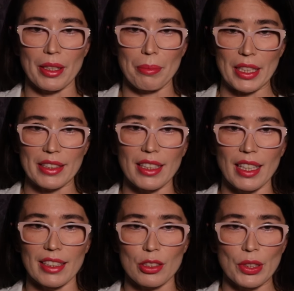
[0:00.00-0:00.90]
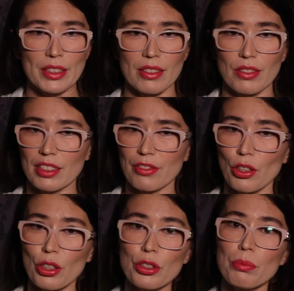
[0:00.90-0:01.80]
the Met Gala 2024.